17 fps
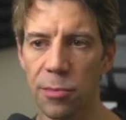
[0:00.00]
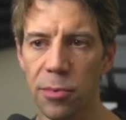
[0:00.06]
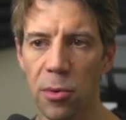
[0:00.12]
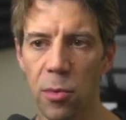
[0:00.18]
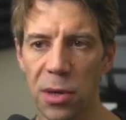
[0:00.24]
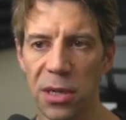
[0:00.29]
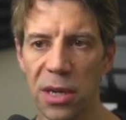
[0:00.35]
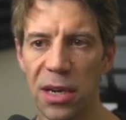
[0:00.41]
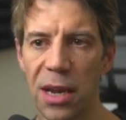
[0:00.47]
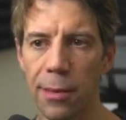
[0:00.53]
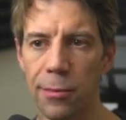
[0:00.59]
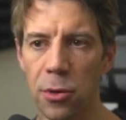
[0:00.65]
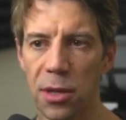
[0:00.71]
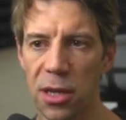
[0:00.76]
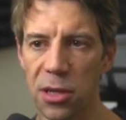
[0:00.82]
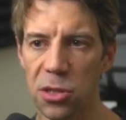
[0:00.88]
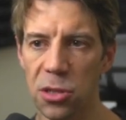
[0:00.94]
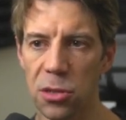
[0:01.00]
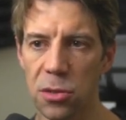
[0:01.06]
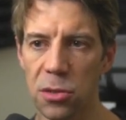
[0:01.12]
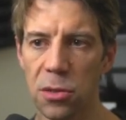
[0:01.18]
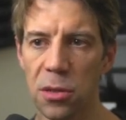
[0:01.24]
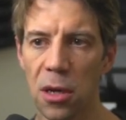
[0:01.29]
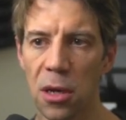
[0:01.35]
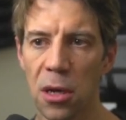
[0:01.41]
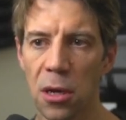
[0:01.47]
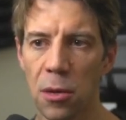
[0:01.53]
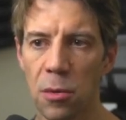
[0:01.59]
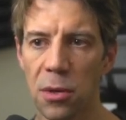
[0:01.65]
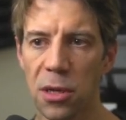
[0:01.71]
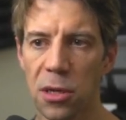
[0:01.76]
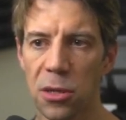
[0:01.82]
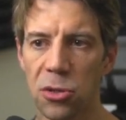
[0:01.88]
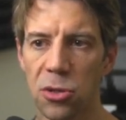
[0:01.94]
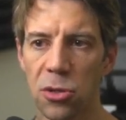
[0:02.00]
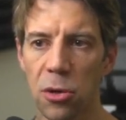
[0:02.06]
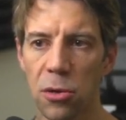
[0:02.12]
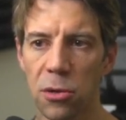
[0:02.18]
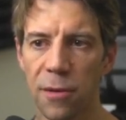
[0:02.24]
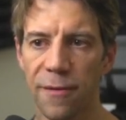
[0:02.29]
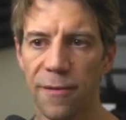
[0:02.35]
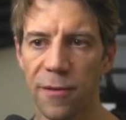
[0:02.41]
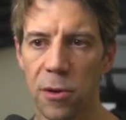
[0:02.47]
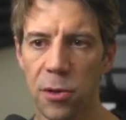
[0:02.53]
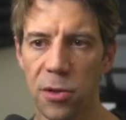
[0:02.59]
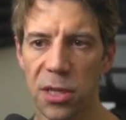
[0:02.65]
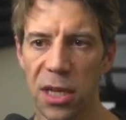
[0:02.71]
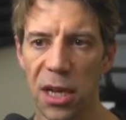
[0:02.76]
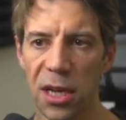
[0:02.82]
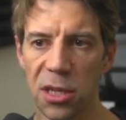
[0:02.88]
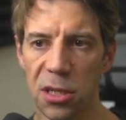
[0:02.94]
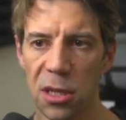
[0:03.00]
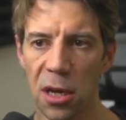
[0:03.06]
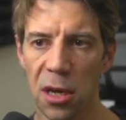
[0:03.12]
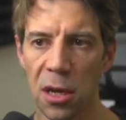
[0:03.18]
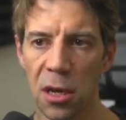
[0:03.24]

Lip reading: but we're going to demo that soon with control and /.